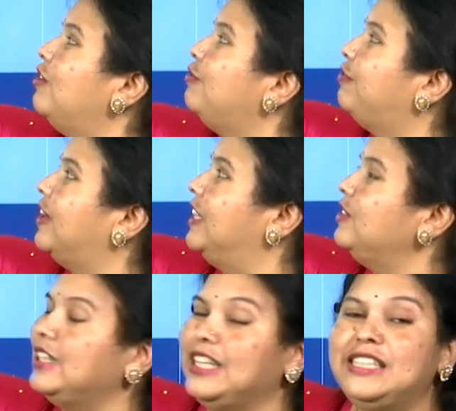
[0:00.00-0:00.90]
5
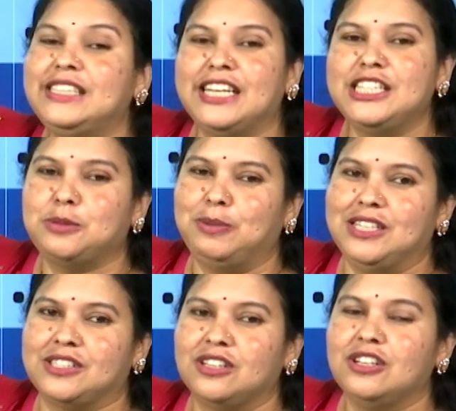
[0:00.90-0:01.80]
in tens place.
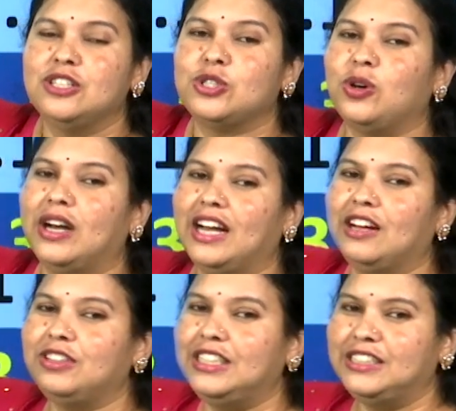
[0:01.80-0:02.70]
So, I have
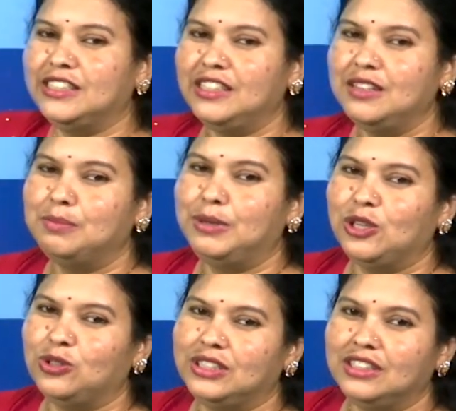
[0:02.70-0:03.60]
written below
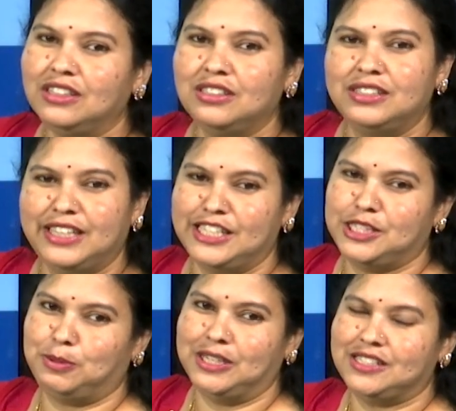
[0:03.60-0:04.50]
the tens
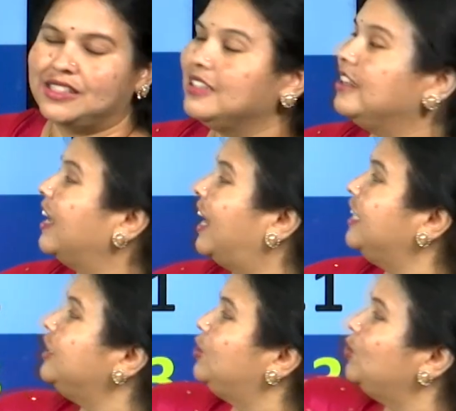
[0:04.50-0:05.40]
place, and
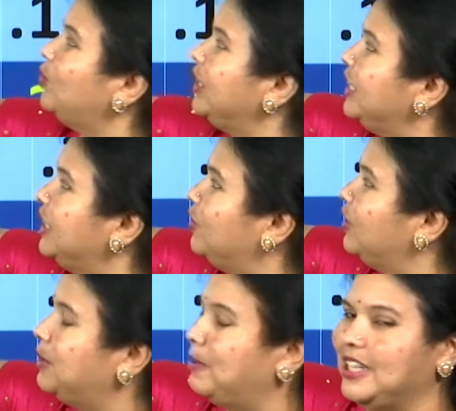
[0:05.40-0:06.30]
2 in unit
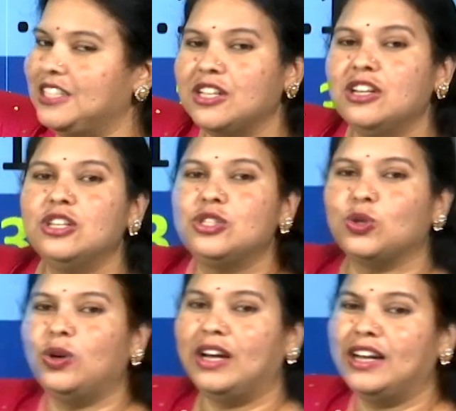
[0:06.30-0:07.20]
place. So,
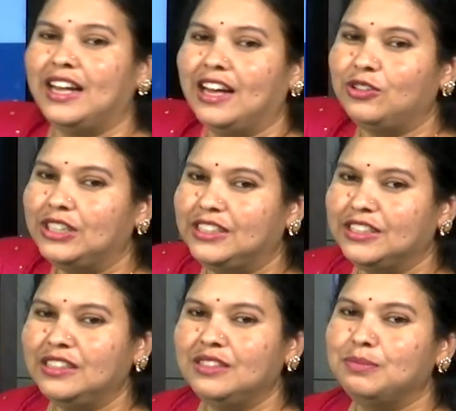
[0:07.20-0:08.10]
I have written
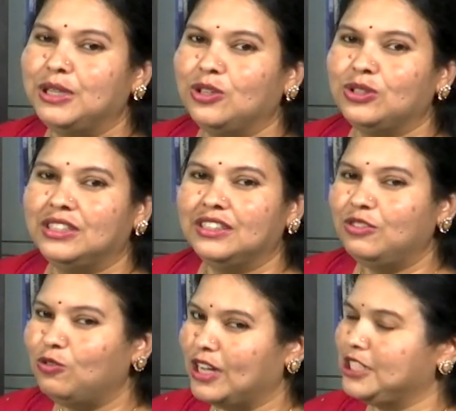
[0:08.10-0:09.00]
below the
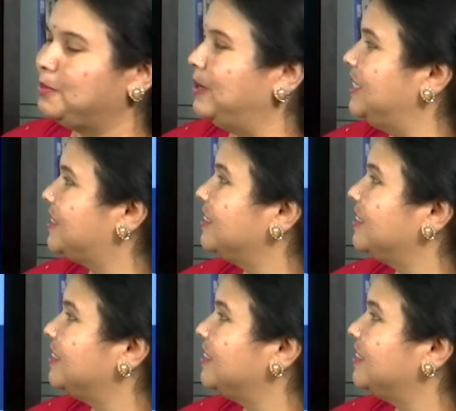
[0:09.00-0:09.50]
ones place,